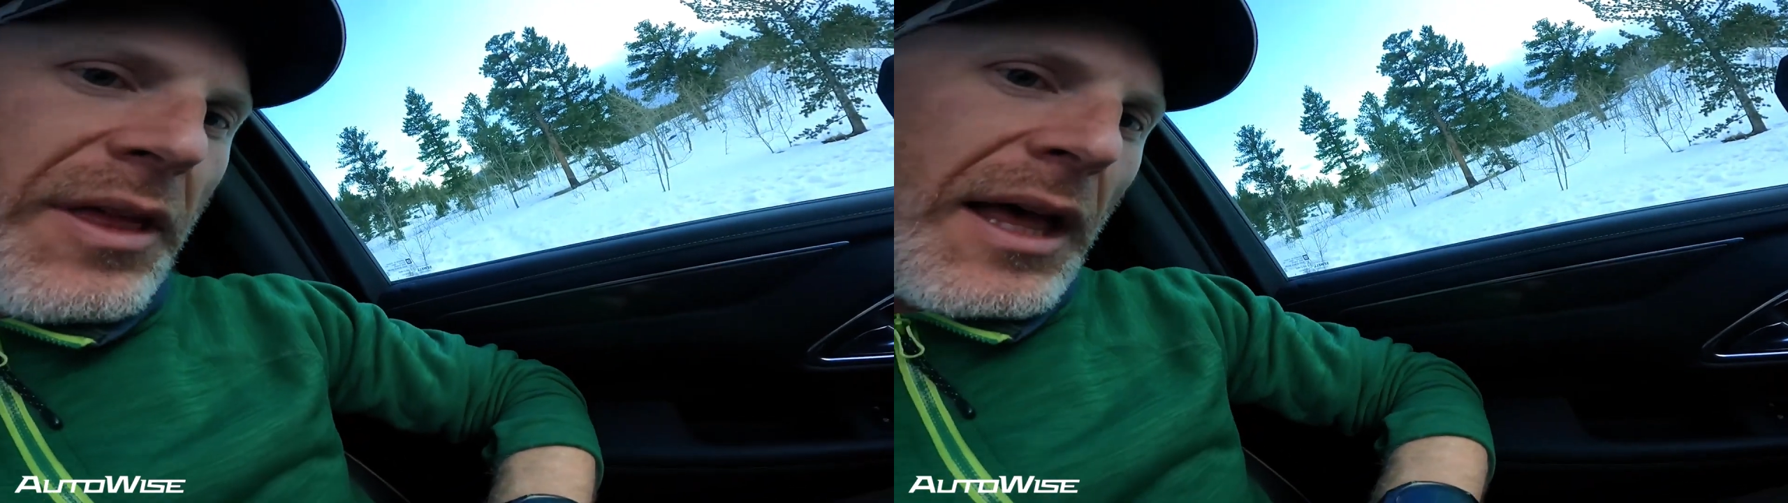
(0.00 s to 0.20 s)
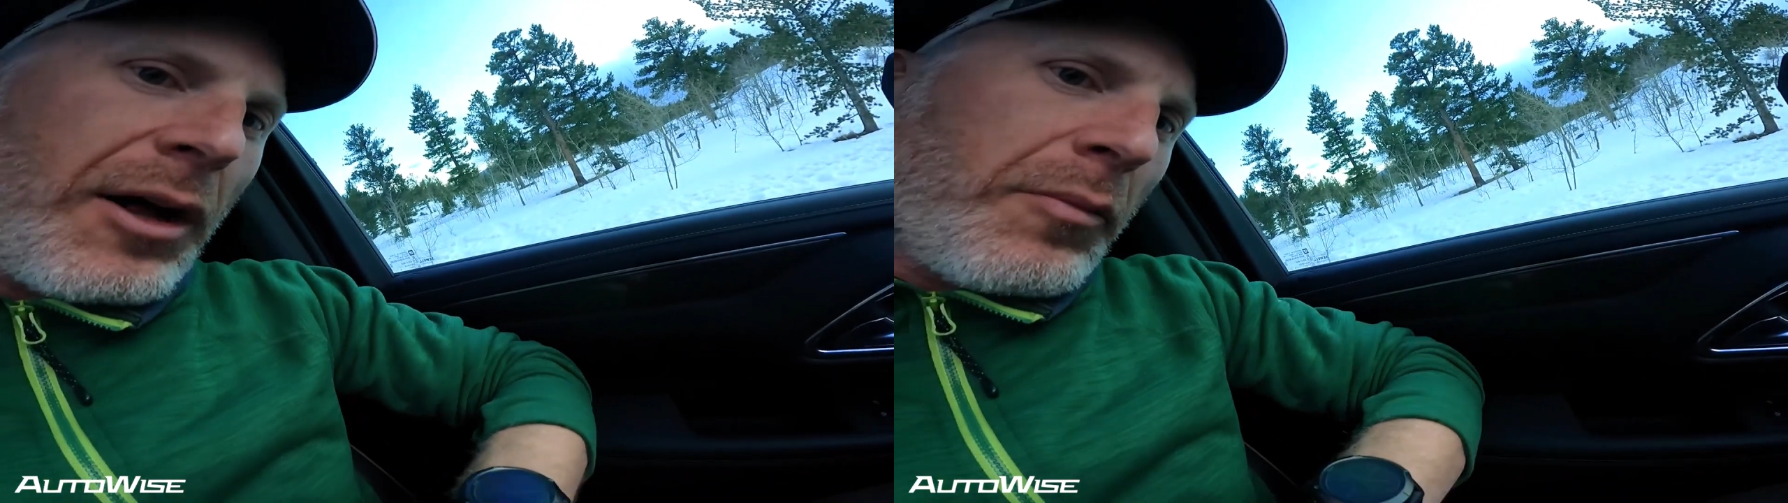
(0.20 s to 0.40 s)

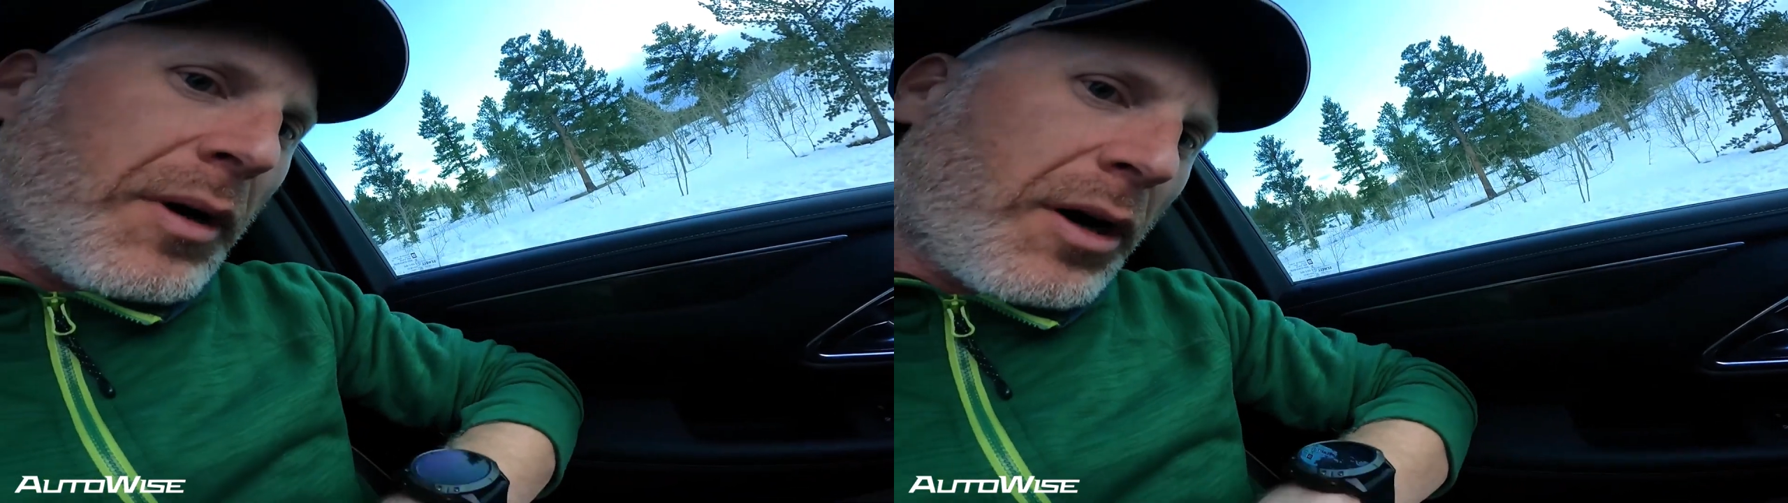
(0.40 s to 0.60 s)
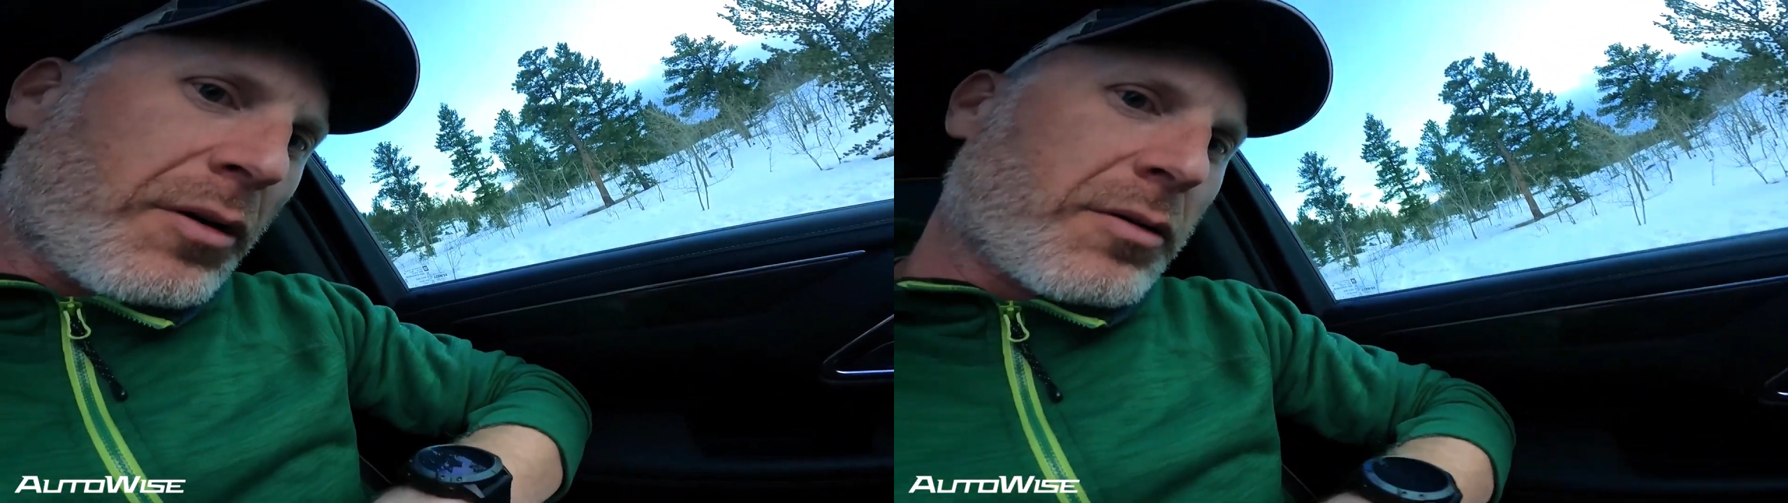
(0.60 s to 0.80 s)
the
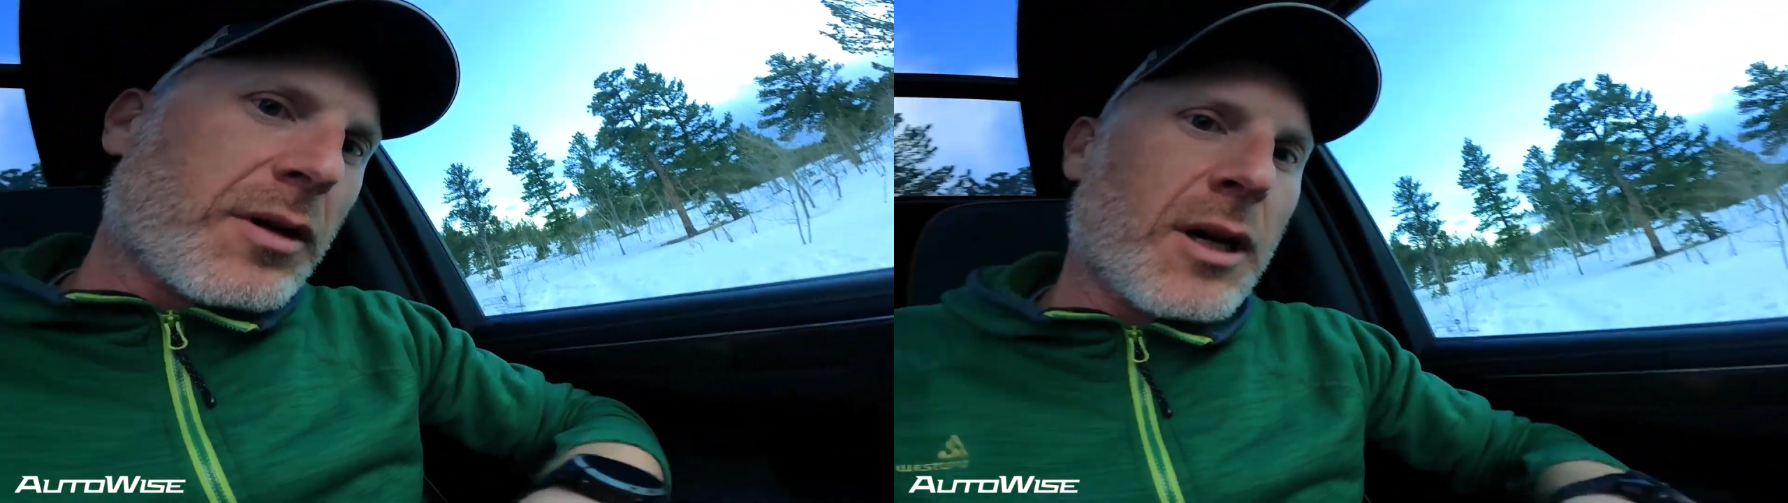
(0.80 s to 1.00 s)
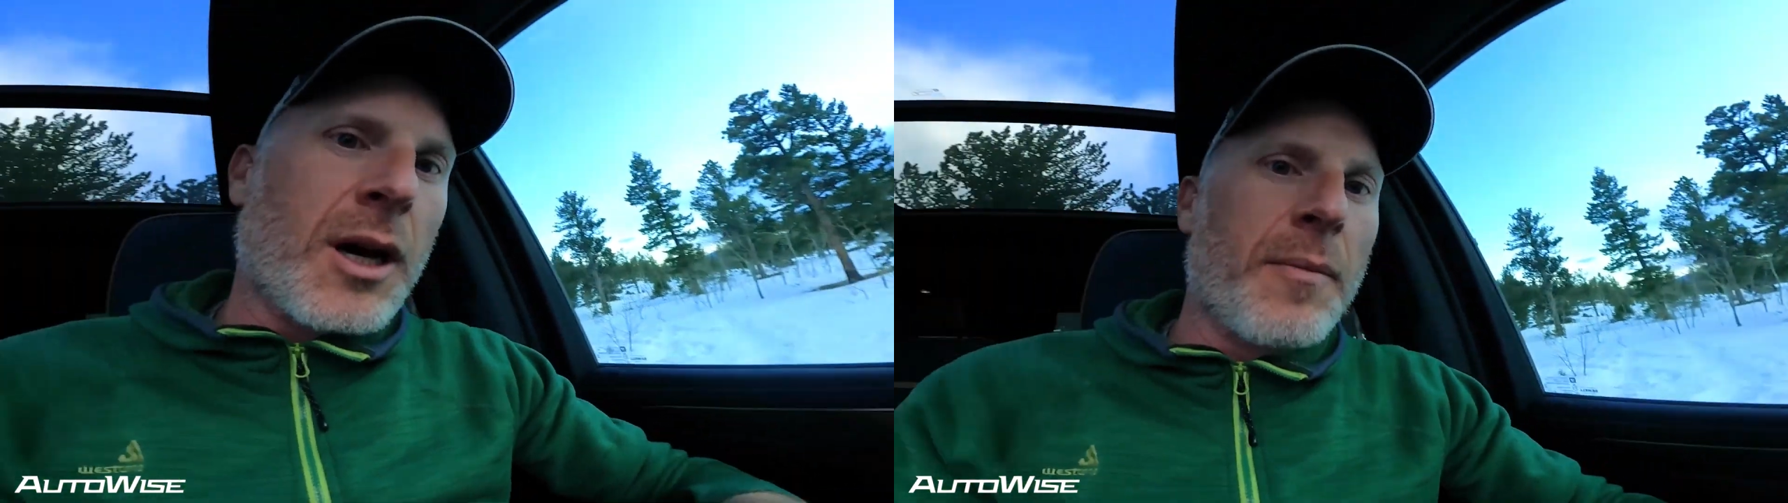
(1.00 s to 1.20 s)
elbow.
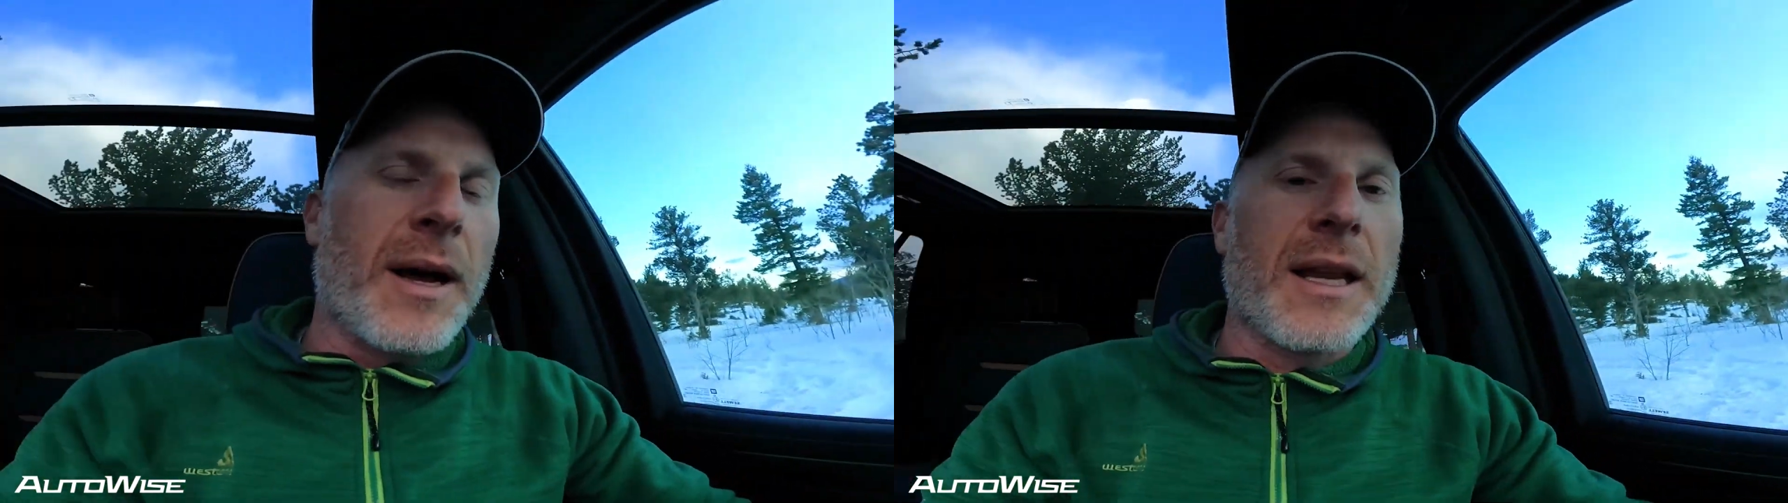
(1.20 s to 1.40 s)
I